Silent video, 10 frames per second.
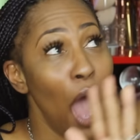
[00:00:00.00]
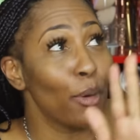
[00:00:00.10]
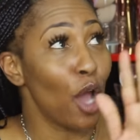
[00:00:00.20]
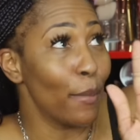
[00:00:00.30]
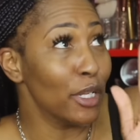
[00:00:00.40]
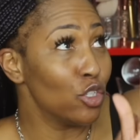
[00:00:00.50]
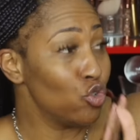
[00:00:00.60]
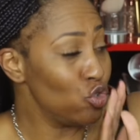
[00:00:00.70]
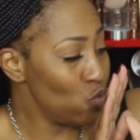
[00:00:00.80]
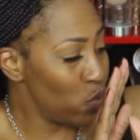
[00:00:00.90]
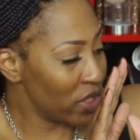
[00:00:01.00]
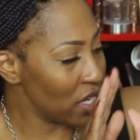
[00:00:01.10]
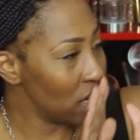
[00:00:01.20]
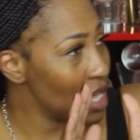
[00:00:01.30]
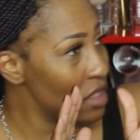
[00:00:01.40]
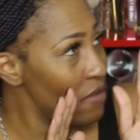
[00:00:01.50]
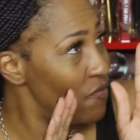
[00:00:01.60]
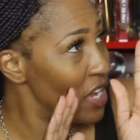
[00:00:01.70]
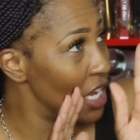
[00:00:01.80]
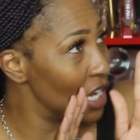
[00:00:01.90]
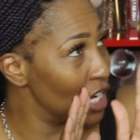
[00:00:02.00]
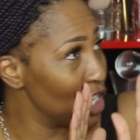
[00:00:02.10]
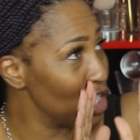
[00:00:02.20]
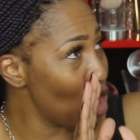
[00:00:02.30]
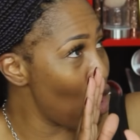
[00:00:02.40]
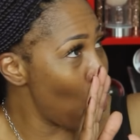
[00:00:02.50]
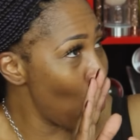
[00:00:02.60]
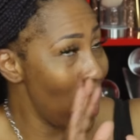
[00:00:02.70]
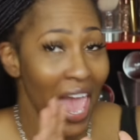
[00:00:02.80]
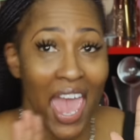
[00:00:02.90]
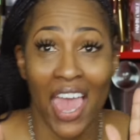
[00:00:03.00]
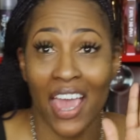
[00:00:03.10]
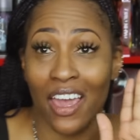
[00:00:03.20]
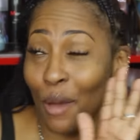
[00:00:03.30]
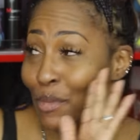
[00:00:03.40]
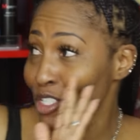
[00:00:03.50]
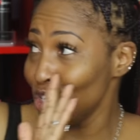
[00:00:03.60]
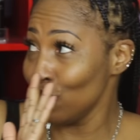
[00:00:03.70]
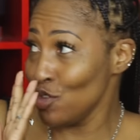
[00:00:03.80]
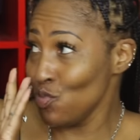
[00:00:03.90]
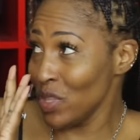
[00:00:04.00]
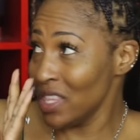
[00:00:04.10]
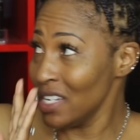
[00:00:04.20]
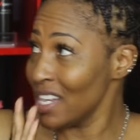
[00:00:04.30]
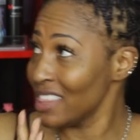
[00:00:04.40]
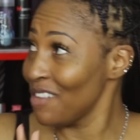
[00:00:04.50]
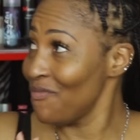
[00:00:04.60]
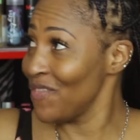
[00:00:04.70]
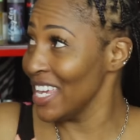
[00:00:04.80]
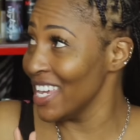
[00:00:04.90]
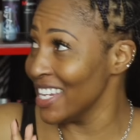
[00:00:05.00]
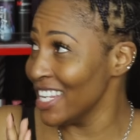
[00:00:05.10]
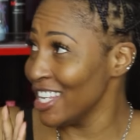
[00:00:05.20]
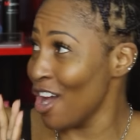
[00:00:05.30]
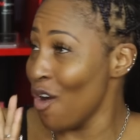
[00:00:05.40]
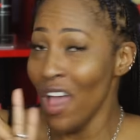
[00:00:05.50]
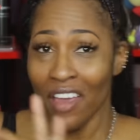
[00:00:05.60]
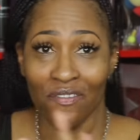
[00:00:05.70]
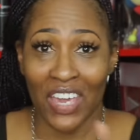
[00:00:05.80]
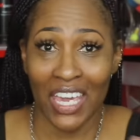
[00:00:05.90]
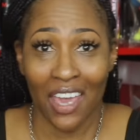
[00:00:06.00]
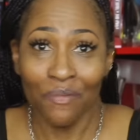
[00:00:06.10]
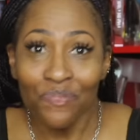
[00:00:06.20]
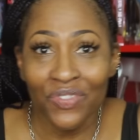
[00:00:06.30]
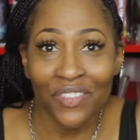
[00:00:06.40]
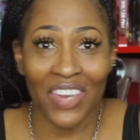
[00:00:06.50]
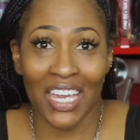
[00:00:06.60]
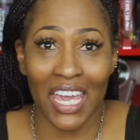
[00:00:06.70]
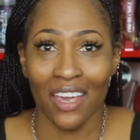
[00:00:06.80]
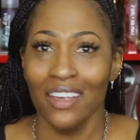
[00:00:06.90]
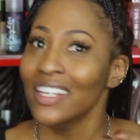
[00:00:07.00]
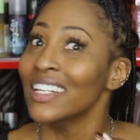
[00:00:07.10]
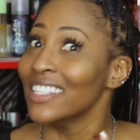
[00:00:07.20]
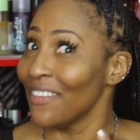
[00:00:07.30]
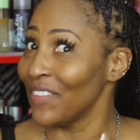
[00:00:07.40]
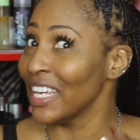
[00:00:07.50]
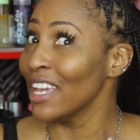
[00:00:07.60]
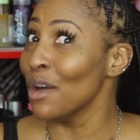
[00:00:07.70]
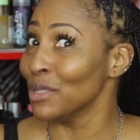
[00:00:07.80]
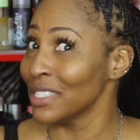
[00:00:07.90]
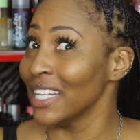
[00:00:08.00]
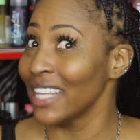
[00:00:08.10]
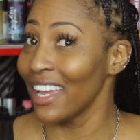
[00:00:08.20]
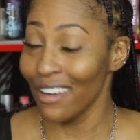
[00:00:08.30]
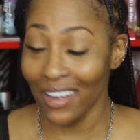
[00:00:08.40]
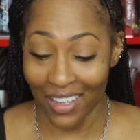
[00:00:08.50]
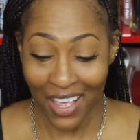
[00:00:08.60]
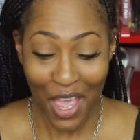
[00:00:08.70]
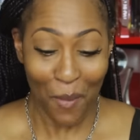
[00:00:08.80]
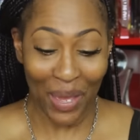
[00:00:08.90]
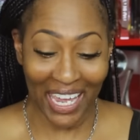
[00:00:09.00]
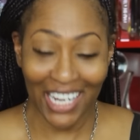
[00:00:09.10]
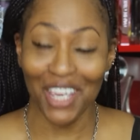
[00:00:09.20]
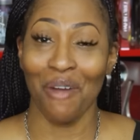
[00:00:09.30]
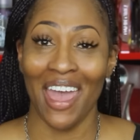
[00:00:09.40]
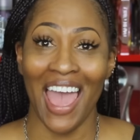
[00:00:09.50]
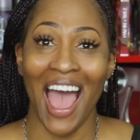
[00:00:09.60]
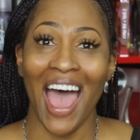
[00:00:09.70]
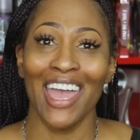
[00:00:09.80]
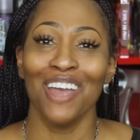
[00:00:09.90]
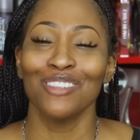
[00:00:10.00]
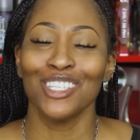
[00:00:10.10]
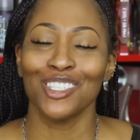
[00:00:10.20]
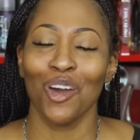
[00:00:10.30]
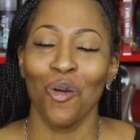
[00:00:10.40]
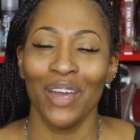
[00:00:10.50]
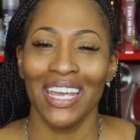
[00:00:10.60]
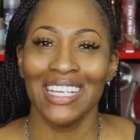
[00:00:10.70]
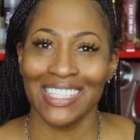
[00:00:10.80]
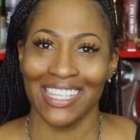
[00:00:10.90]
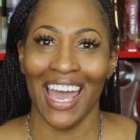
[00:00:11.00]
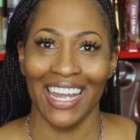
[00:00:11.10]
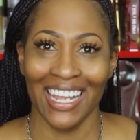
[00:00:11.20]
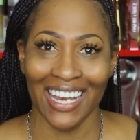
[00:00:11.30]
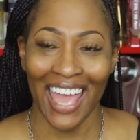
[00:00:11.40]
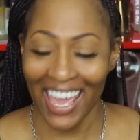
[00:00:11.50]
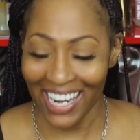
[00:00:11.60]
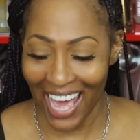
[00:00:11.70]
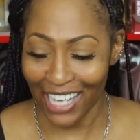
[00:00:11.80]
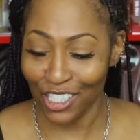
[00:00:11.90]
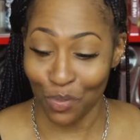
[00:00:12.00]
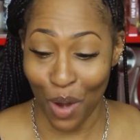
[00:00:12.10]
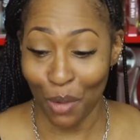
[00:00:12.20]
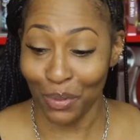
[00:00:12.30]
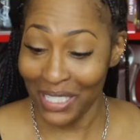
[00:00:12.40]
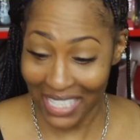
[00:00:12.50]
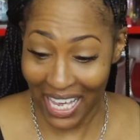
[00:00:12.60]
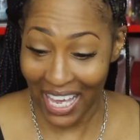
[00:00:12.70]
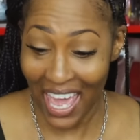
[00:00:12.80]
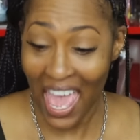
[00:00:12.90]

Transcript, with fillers: I'm coming to you with another video. Hey, coming to you with another video. Okay, okay. That think almost not there, huh? But anyway, I am so excited, and I should probably sing,